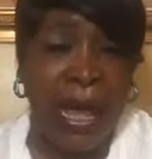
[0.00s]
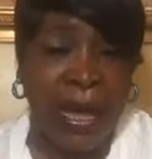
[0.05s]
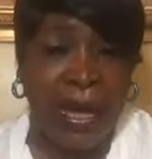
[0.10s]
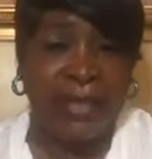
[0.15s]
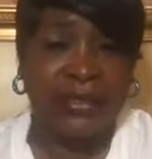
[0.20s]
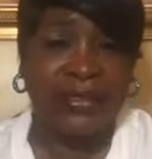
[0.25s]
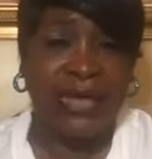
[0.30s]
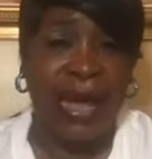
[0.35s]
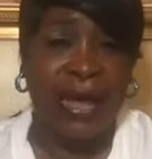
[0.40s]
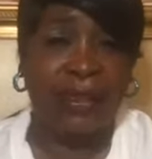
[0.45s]

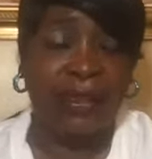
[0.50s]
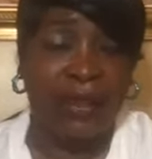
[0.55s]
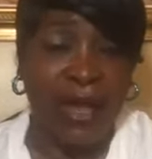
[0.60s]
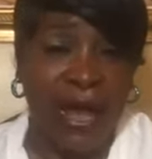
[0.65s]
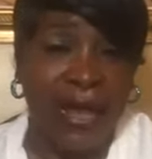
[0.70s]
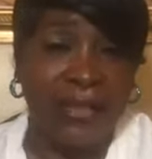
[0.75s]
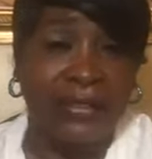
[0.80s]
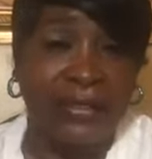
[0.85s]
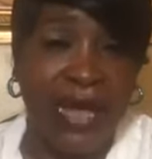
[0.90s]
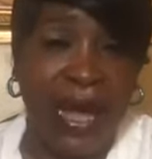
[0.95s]
He say,
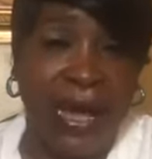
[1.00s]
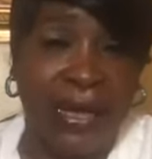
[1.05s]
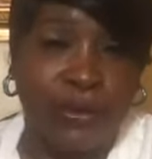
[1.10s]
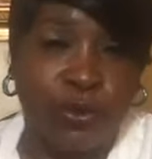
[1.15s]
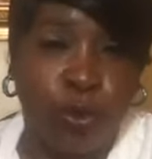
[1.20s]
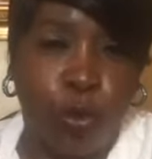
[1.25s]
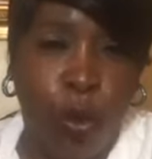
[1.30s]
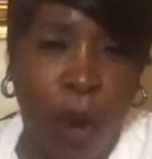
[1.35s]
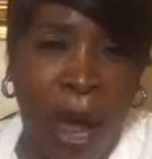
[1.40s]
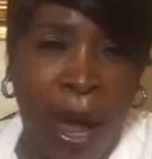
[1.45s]
this
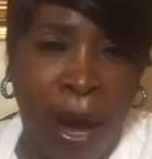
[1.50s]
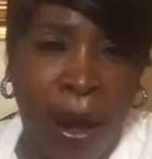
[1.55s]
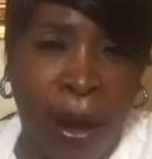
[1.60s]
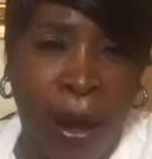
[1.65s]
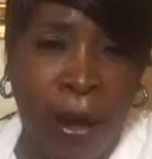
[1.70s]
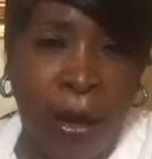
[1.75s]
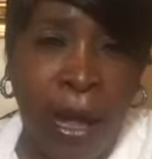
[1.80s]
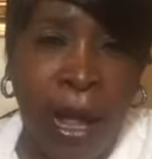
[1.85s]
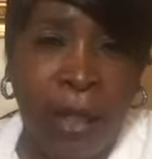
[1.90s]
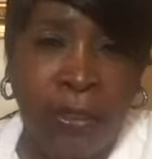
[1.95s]
is
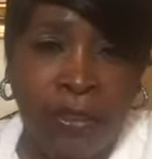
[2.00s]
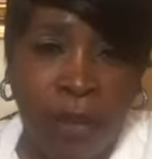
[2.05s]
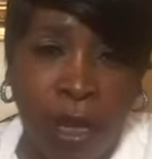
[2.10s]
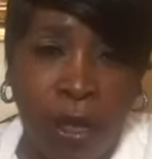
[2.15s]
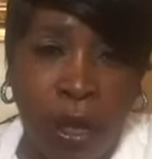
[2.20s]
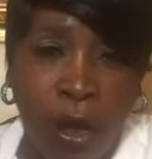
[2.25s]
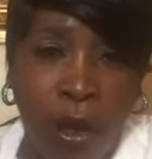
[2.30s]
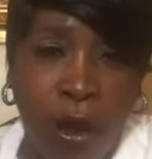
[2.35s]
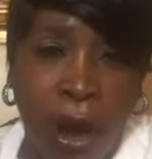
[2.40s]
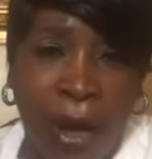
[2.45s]
where the
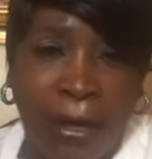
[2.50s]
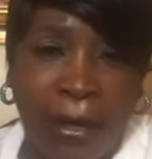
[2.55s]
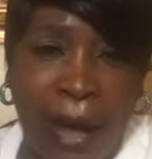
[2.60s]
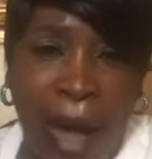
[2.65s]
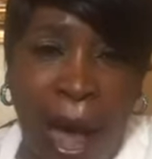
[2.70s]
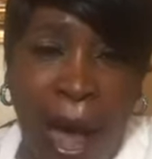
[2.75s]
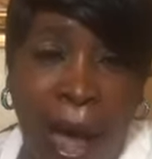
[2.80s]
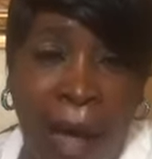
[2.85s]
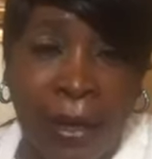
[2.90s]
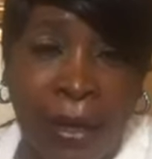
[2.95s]
Lord
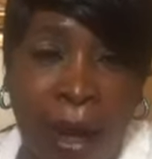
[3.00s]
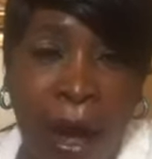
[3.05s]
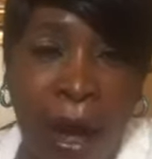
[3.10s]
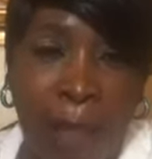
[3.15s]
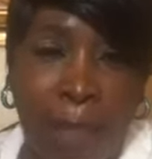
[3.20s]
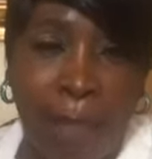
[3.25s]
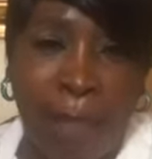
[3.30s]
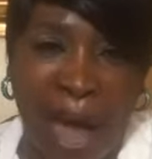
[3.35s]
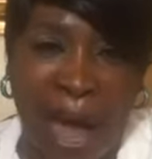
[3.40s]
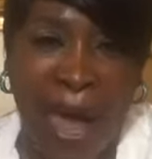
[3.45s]
God
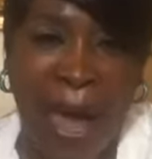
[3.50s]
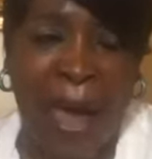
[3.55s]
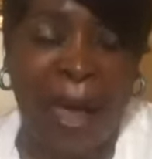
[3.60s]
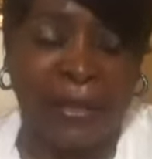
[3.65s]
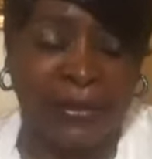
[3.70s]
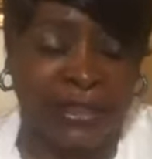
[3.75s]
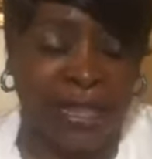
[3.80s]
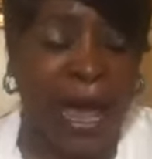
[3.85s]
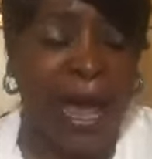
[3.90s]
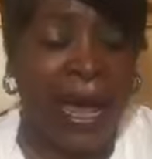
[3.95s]

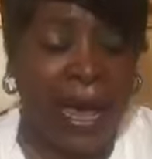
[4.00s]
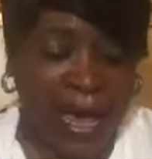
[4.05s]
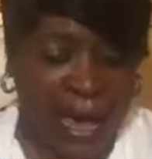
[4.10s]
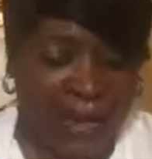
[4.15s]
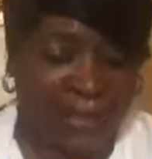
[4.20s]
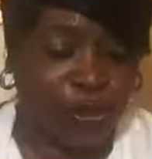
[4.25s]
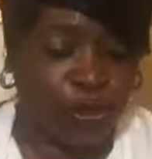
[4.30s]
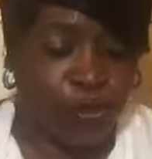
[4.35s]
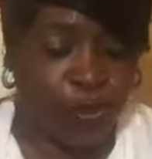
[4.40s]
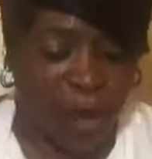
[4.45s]
commands
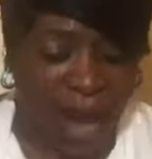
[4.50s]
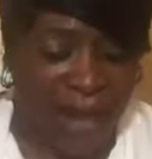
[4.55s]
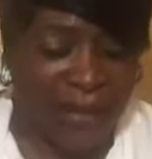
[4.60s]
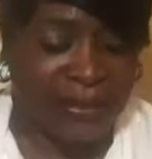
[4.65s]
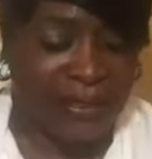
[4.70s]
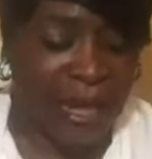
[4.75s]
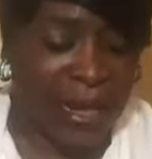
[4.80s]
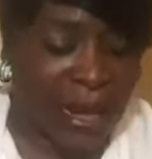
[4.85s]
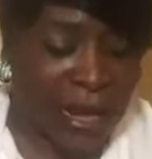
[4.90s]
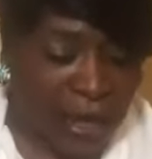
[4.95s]
his
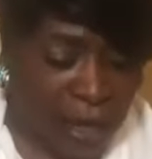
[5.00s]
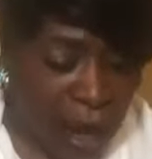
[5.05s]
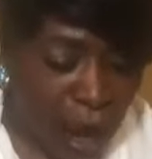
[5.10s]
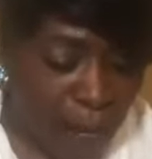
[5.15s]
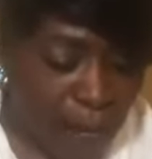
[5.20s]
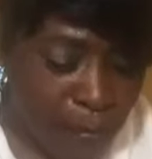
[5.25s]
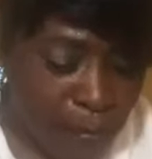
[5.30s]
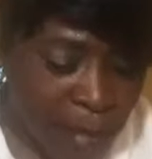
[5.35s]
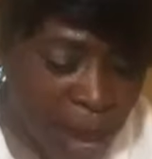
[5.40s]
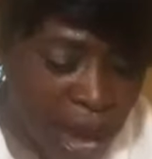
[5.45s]
blessing. He
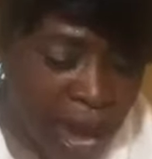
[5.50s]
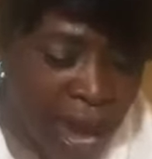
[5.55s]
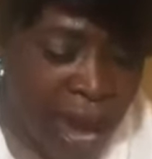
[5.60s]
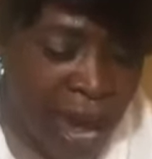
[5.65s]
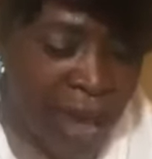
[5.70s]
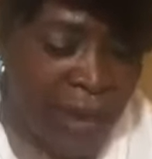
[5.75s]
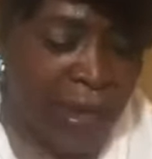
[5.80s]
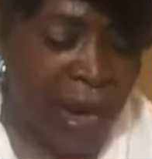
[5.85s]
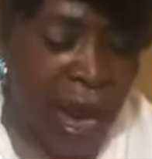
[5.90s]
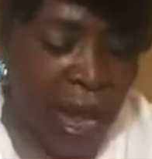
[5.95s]

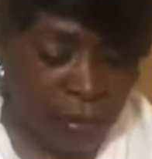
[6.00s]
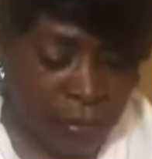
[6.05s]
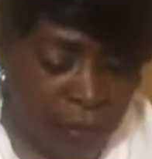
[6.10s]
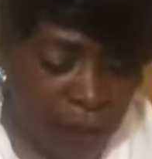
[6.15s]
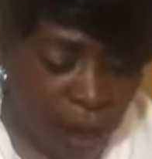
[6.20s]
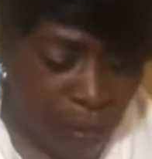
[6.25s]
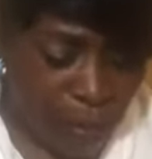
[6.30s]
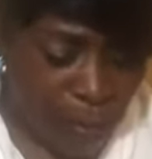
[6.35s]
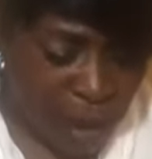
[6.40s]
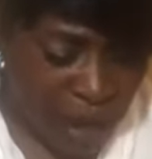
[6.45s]
command
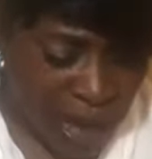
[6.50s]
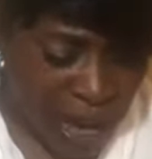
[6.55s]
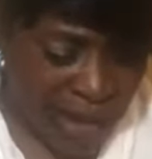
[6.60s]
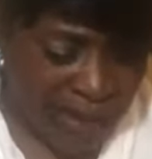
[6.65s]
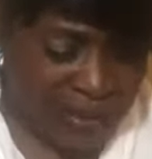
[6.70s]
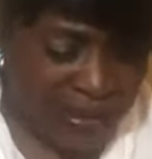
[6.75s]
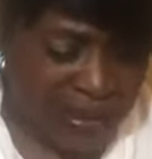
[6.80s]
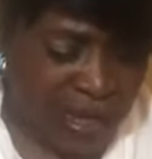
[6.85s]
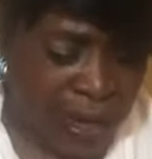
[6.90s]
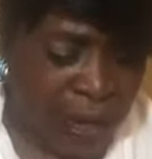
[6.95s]
the
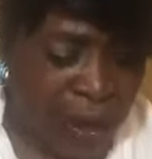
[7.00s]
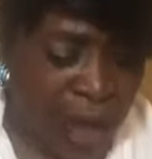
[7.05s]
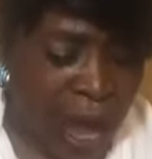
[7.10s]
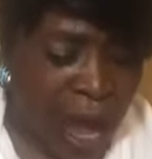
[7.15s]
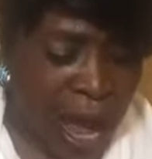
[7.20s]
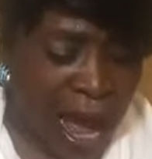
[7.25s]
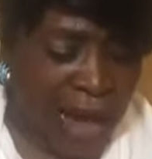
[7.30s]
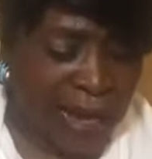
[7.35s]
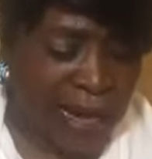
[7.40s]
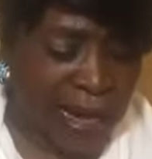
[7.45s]
blessing.
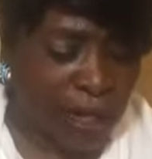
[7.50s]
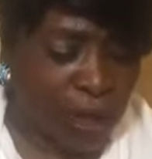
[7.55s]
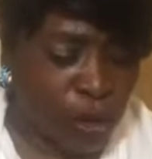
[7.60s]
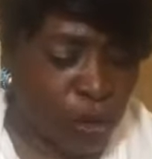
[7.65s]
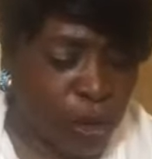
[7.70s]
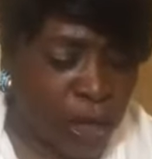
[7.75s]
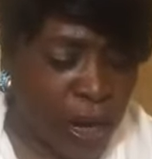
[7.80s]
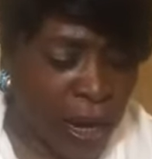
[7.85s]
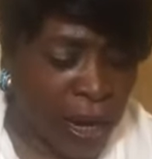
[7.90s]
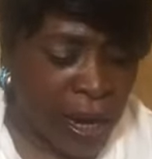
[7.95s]

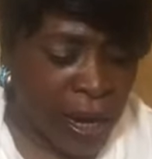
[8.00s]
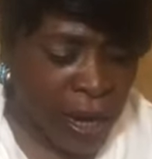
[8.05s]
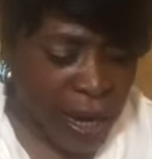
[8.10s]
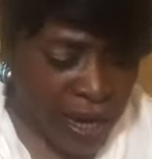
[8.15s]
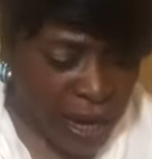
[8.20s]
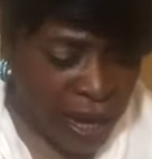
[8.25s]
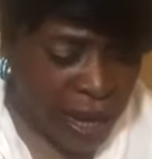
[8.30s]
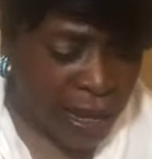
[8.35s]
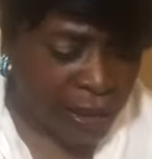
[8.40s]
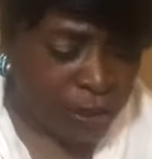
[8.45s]
Hallelujah
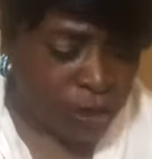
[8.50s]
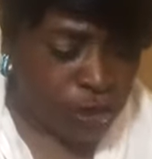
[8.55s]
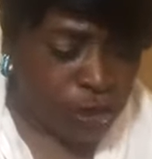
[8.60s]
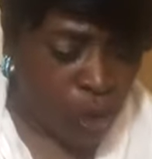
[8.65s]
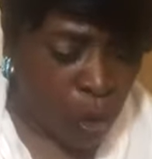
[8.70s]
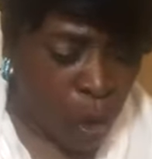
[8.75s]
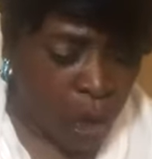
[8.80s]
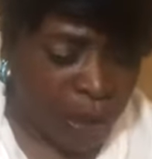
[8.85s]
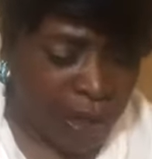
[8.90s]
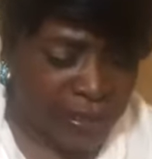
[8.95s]
in
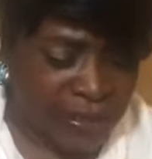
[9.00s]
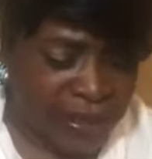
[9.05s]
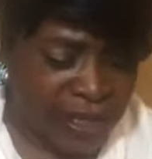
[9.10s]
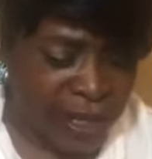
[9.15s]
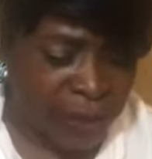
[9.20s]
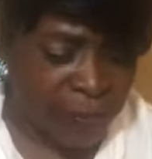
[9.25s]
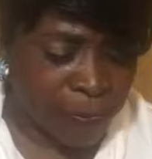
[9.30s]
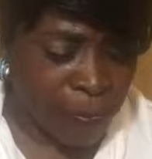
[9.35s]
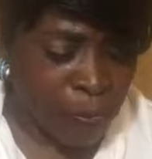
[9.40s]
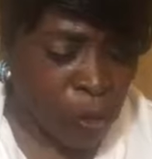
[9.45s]

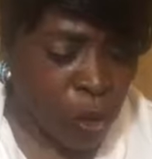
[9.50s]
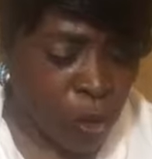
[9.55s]
unity.